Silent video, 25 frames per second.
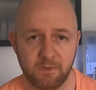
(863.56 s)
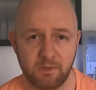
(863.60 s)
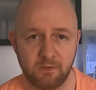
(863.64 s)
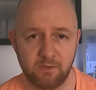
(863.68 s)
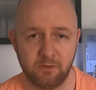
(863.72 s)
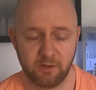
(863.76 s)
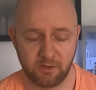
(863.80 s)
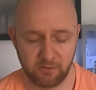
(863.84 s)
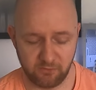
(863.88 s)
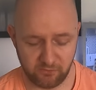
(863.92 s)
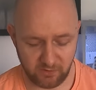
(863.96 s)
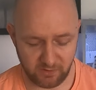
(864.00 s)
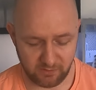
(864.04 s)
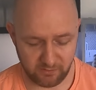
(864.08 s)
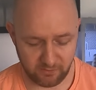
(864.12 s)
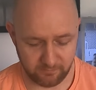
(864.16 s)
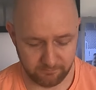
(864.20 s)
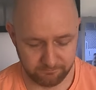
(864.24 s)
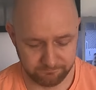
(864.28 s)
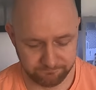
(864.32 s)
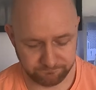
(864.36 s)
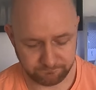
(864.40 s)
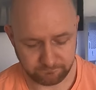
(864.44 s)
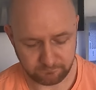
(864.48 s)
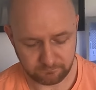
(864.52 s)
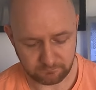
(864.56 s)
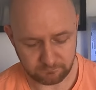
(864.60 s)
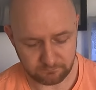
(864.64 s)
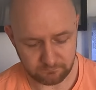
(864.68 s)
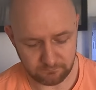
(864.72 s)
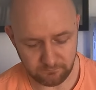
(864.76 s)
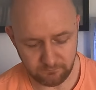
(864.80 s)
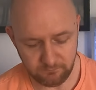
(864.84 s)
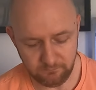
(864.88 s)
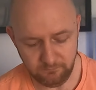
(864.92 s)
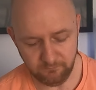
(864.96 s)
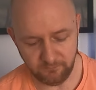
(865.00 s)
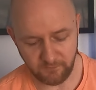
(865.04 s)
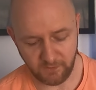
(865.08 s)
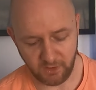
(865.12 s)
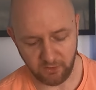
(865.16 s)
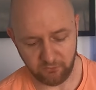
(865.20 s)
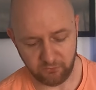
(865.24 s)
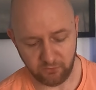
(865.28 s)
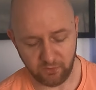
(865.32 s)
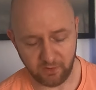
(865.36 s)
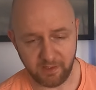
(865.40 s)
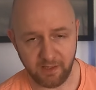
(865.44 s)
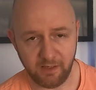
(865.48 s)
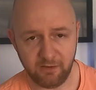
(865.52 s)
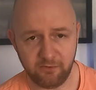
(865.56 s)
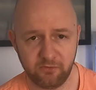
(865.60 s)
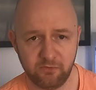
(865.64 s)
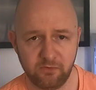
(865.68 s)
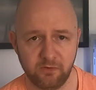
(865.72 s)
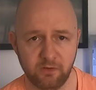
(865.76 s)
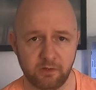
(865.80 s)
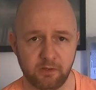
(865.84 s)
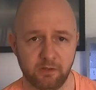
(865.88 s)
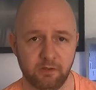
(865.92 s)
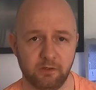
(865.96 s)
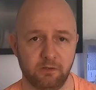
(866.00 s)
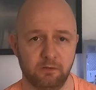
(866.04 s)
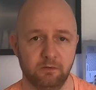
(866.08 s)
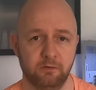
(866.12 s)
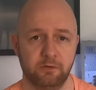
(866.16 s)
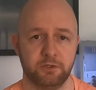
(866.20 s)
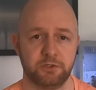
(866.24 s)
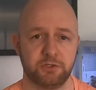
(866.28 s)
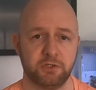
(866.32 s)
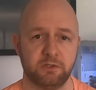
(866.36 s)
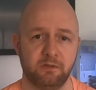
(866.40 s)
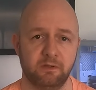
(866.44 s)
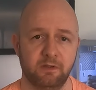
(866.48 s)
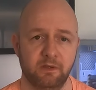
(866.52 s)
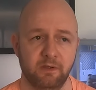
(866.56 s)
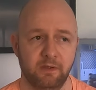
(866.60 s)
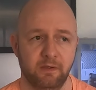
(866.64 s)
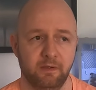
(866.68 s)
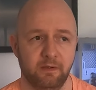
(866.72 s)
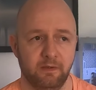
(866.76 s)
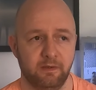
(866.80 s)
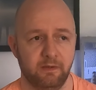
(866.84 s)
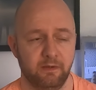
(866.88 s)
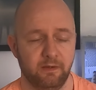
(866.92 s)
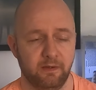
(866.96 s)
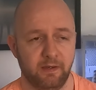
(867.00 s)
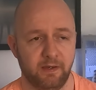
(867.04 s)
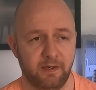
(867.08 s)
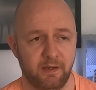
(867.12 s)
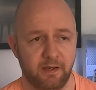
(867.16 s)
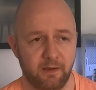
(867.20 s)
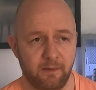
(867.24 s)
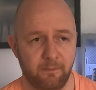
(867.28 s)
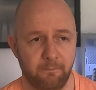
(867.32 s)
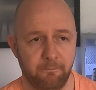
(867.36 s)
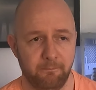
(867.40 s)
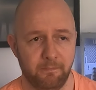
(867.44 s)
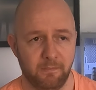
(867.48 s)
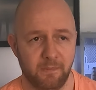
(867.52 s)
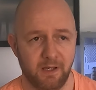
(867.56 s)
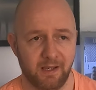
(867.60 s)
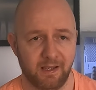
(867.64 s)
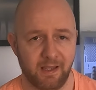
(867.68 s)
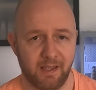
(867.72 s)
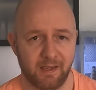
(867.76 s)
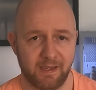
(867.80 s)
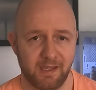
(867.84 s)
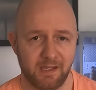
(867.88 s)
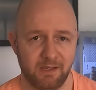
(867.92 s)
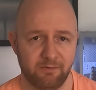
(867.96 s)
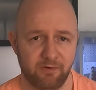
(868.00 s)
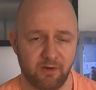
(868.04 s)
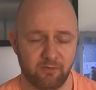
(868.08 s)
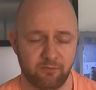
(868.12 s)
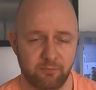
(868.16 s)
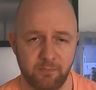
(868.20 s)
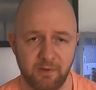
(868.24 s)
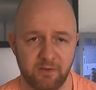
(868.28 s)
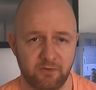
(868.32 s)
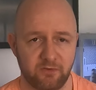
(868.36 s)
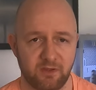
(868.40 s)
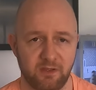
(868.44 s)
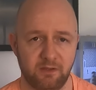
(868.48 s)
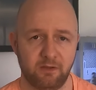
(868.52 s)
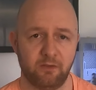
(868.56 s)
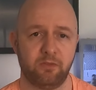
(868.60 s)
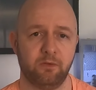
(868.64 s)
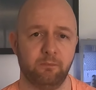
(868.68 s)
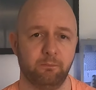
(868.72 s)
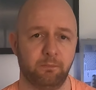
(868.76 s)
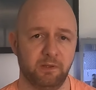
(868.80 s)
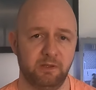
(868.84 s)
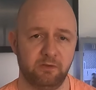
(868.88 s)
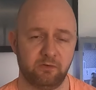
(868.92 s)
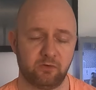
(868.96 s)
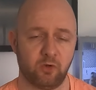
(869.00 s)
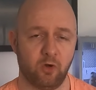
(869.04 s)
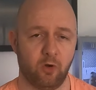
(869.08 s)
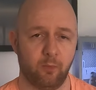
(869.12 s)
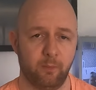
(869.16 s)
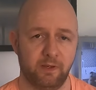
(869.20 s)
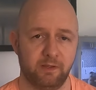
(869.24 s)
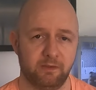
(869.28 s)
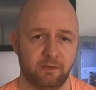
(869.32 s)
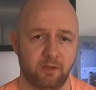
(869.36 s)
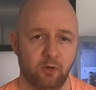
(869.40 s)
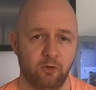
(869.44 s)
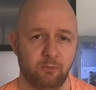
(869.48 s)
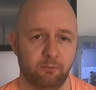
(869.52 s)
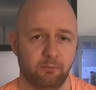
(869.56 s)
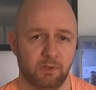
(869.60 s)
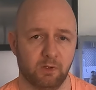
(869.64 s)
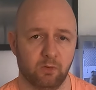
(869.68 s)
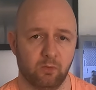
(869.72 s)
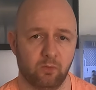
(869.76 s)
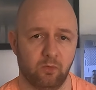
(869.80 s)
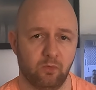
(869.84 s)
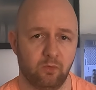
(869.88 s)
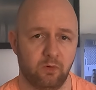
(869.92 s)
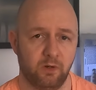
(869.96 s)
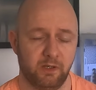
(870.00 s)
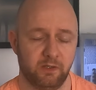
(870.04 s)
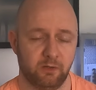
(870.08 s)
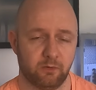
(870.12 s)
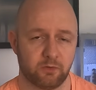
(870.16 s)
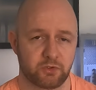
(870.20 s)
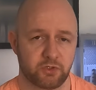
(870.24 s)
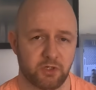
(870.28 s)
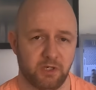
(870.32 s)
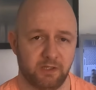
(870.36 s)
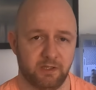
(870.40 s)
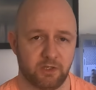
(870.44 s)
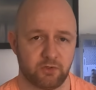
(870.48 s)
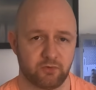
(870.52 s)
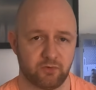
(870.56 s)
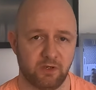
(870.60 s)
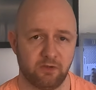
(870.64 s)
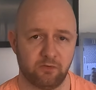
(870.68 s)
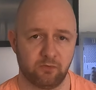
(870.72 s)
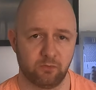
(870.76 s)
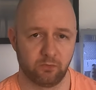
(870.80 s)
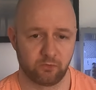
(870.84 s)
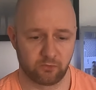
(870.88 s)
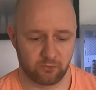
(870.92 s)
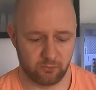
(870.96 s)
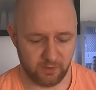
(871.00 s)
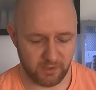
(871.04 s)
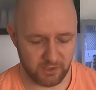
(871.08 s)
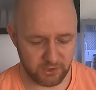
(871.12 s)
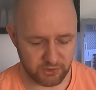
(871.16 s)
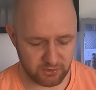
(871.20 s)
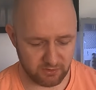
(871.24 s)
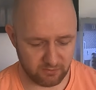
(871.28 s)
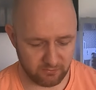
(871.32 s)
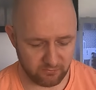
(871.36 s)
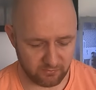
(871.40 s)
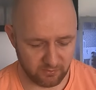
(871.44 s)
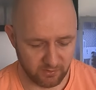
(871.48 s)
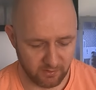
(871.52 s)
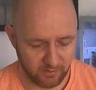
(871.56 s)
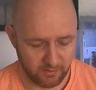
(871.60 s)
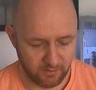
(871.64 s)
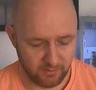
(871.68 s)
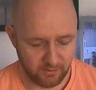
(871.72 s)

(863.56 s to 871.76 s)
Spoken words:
consider. So I guess as a conclusion, again, if I've missed anything, please comment down below and I'll try and address those questions.